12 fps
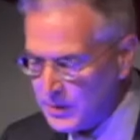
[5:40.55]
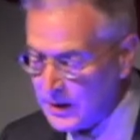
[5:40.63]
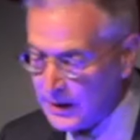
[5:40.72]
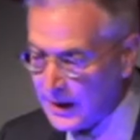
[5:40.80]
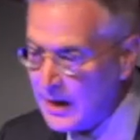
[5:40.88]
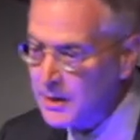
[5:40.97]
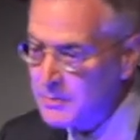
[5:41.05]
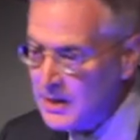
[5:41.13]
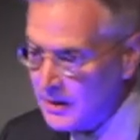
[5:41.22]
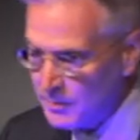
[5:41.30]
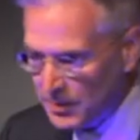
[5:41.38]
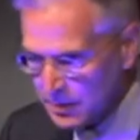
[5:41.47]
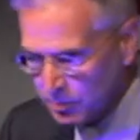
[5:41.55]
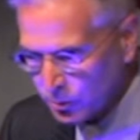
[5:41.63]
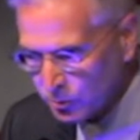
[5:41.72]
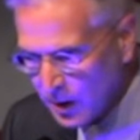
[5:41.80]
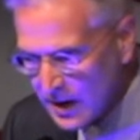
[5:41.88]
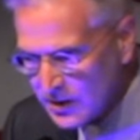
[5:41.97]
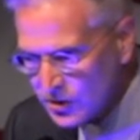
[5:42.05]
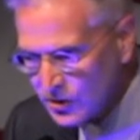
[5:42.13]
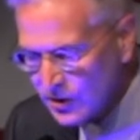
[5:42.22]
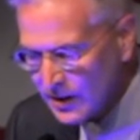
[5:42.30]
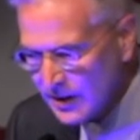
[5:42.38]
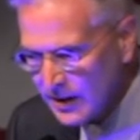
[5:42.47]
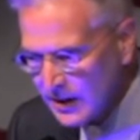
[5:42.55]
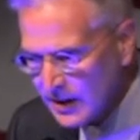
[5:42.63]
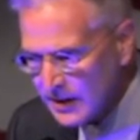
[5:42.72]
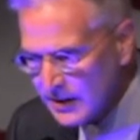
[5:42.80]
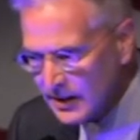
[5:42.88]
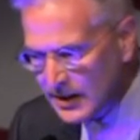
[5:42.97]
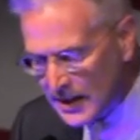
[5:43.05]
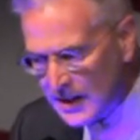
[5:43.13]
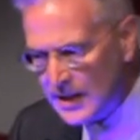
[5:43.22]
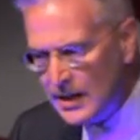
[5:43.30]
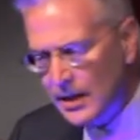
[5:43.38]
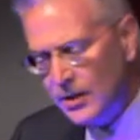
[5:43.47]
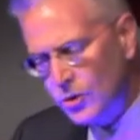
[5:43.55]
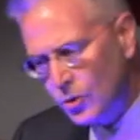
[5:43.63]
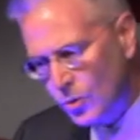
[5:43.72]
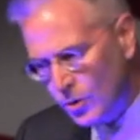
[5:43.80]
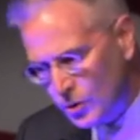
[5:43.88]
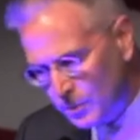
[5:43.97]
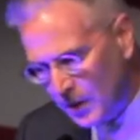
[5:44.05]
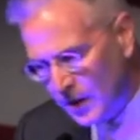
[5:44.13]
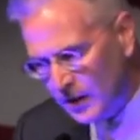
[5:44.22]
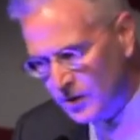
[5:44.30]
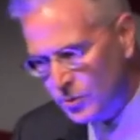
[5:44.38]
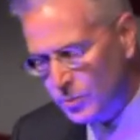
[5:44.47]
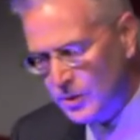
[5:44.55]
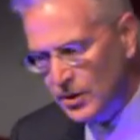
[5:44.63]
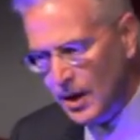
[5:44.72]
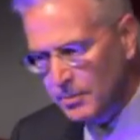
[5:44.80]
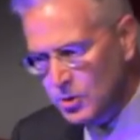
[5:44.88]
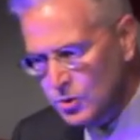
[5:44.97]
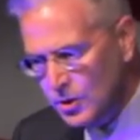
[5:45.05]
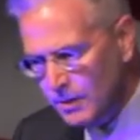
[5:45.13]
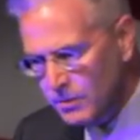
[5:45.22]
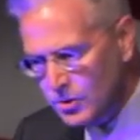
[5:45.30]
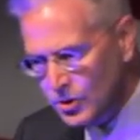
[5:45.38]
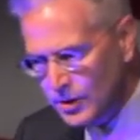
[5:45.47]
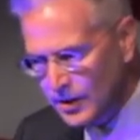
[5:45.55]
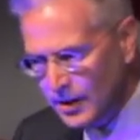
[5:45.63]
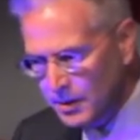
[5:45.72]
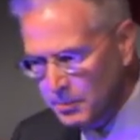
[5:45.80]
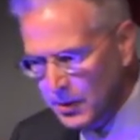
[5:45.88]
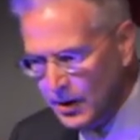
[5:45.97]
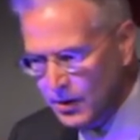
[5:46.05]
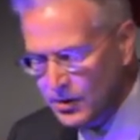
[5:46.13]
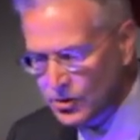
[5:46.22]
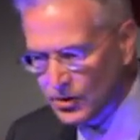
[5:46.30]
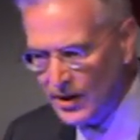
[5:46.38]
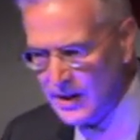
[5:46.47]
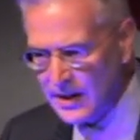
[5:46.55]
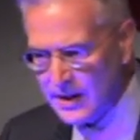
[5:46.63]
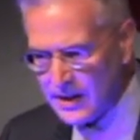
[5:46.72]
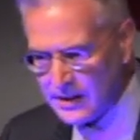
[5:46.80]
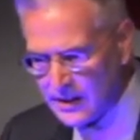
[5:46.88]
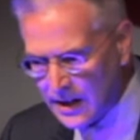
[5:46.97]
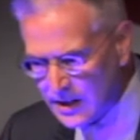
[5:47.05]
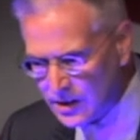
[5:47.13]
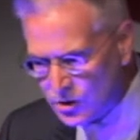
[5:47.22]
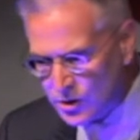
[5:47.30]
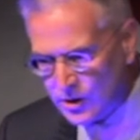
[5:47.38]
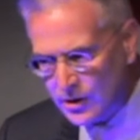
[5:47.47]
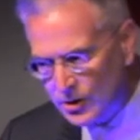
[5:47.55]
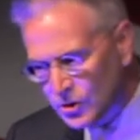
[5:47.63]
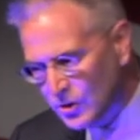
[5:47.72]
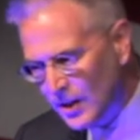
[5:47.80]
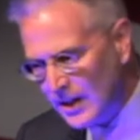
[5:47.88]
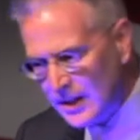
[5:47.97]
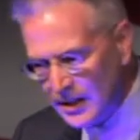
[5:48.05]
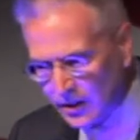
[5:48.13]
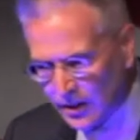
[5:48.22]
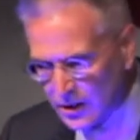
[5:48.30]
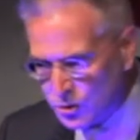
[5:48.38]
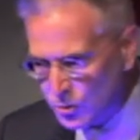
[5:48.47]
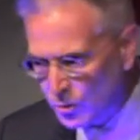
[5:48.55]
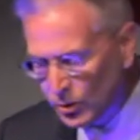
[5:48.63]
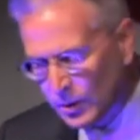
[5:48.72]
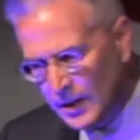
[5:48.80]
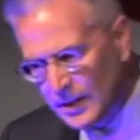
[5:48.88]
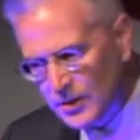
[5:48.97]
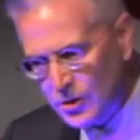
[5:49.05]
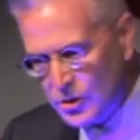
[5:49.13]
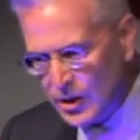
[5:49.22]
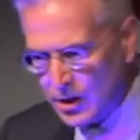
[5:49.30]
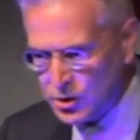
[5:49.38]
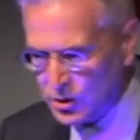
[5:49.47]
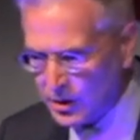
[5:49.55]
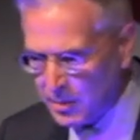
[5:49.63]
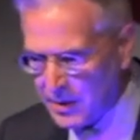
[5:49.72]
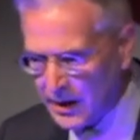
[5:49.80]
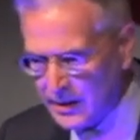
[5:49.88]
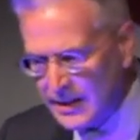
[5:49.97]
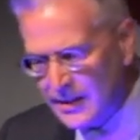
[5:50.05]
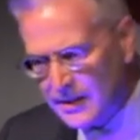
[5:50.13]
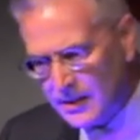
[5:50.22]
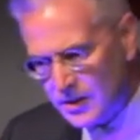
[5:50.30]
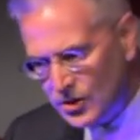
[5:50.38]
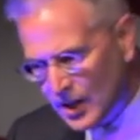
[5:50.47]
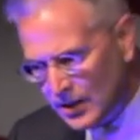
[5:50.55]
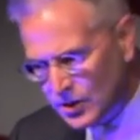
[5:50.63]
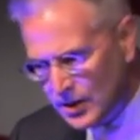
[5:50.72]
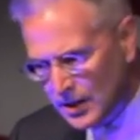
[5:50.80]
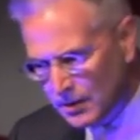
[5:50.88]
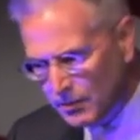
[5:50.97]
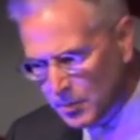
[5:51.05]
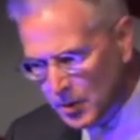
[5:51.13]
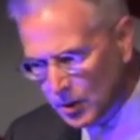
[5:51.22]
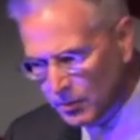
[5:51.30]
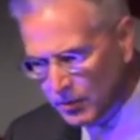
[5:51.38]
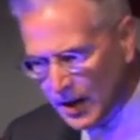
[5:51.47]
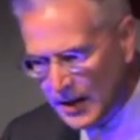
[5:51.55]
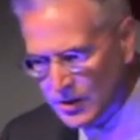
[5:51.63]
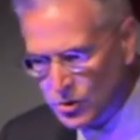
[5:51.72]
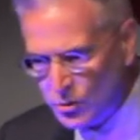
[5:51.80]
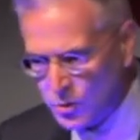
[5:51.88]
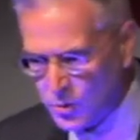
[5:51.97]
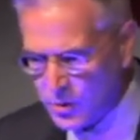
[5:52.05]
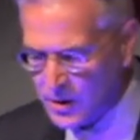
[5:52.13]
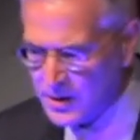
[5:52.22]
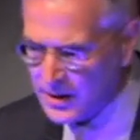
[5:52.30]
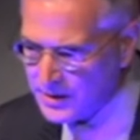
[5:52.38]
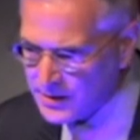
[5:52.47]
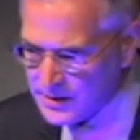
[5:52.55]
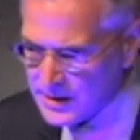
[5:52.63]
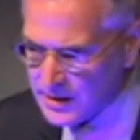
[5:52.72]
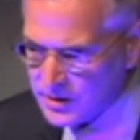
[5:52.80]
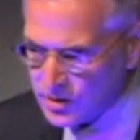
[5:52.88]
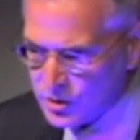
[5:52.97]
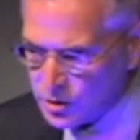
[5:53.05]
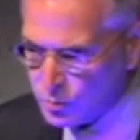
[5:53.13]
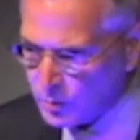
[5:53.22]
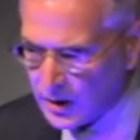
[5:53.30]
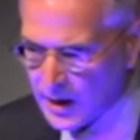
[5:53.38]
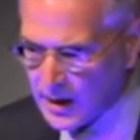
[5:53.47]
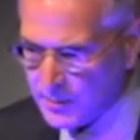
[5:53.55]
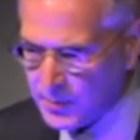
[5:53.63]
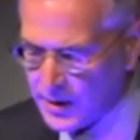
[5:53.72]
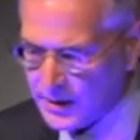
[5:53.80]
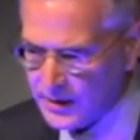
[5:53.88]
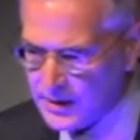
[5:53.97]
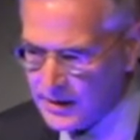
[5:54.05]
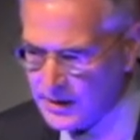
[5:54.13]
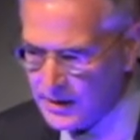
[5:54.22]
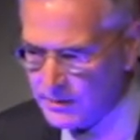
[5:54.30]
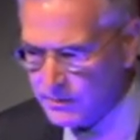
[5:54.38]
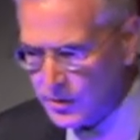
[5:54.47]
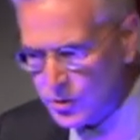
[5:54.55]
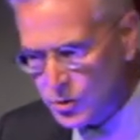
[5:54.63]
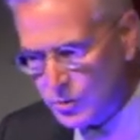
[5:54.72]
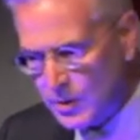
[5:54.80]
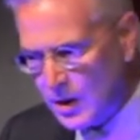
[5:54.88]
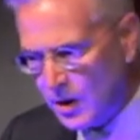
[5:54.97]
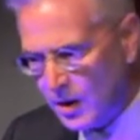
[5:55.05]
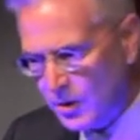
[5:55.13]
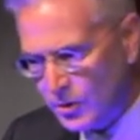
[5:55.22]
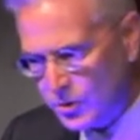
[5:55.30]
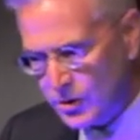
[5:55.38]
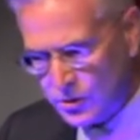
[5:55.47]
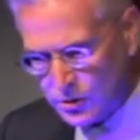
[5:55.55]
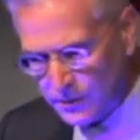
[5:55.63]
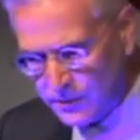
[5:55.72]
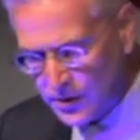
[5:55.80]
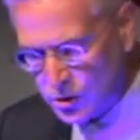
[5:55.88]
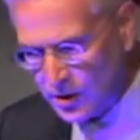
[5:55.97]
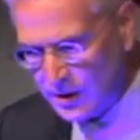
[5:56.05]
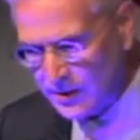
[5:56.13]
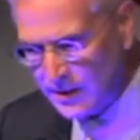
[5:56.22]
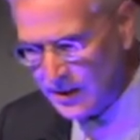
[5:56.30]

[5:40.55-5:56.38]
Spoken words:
being an enemy of the people's rights, that he, in his correspondence with Thomas Jefferson, then in Paris, engaged in this intellectual discussion about the necessity of a Bill of Rights or the need to just rely upon the first 3 articles as sufficient.